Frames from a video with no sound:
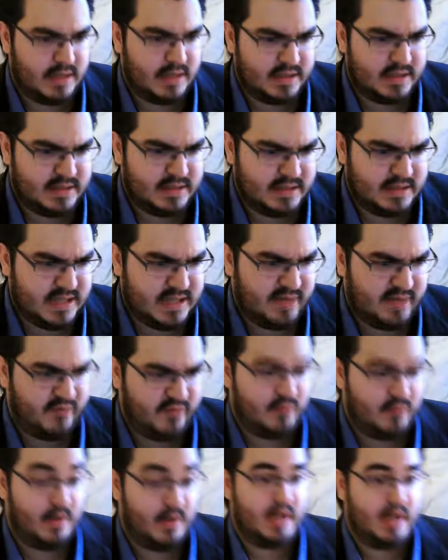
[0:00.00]
did that
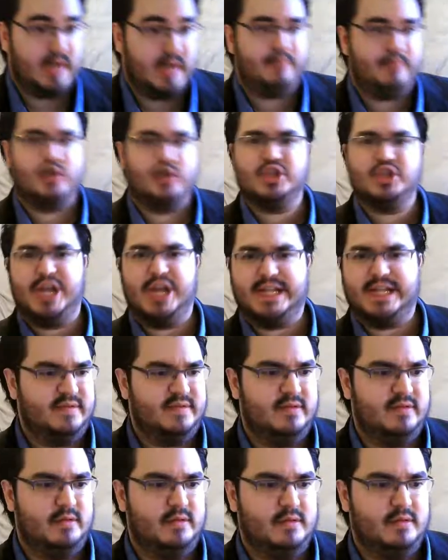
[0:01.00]
for my project
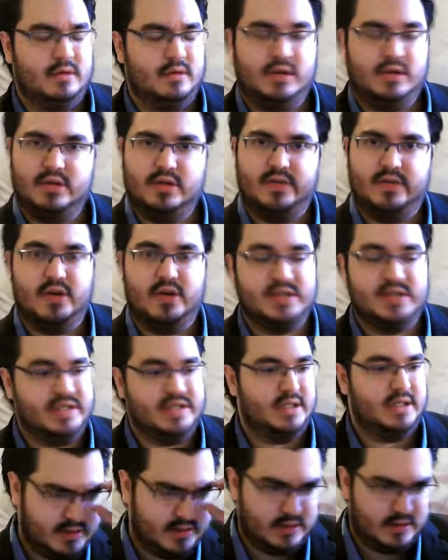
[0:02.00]
for
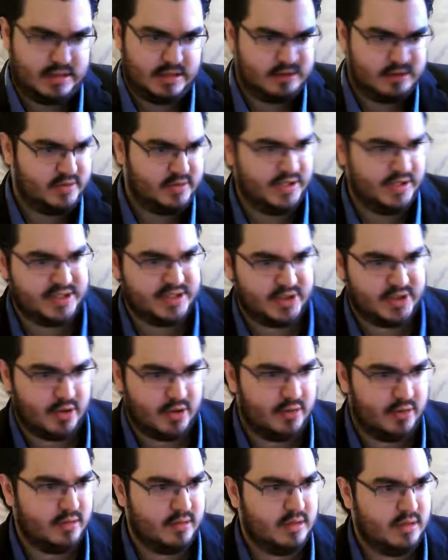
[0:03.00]
university like 2 years
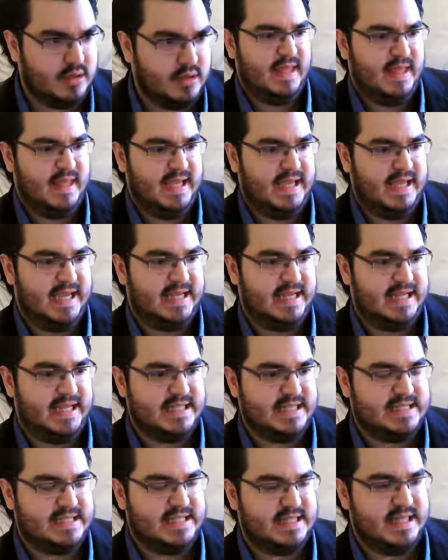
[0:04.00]
ago. It
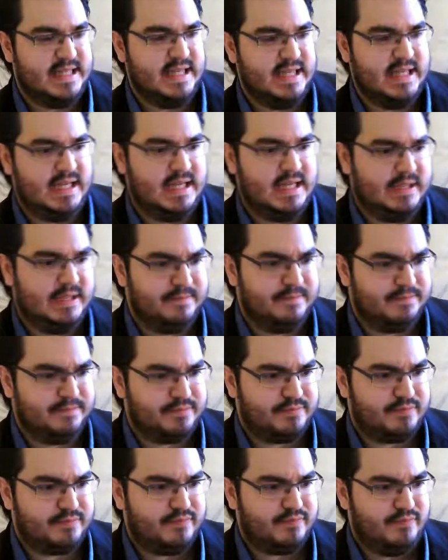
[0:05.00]
is
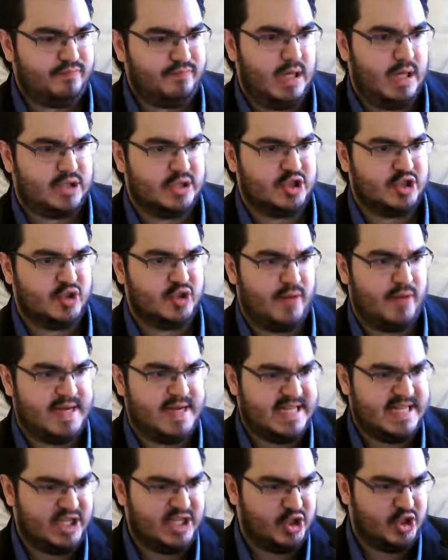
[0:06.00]
just a
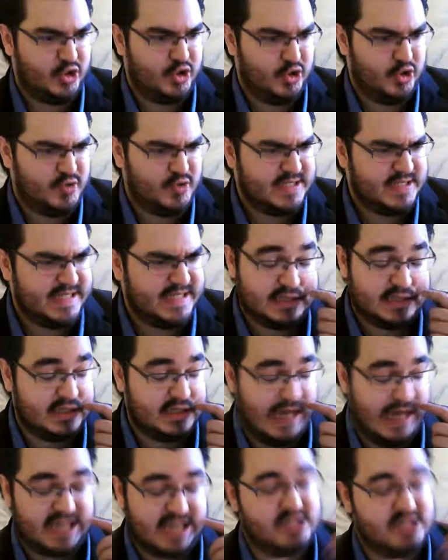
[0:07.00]
rendition using the
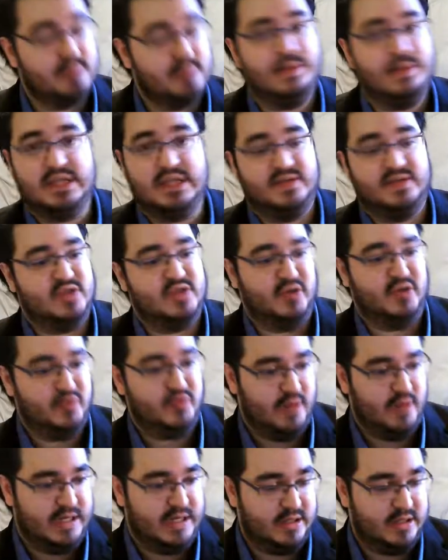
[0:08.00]
excellent piece of
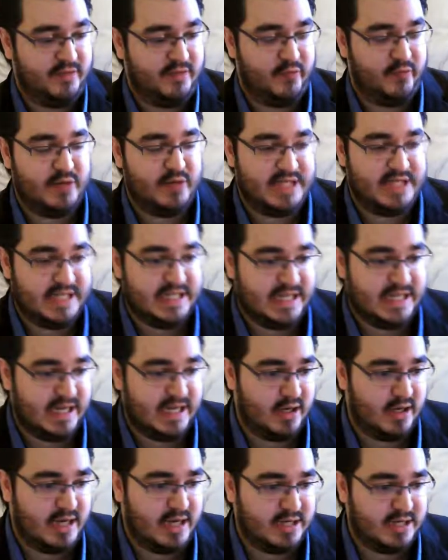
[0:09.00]
software, the 3D
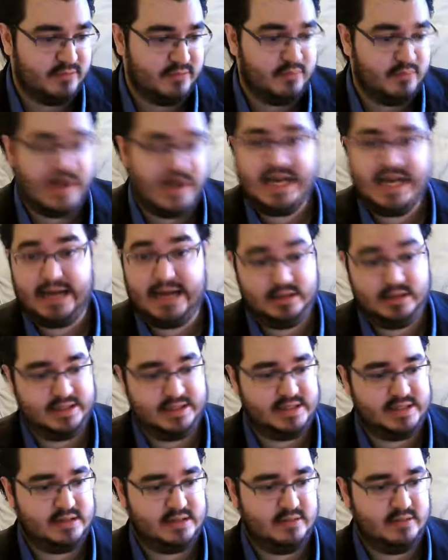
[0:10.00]
Allen Brain
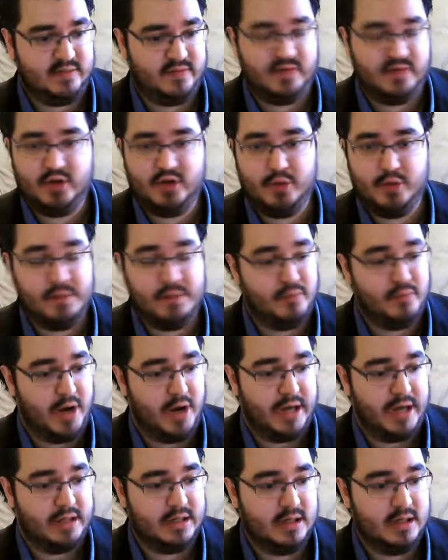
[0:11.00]
Atlas of the human brain.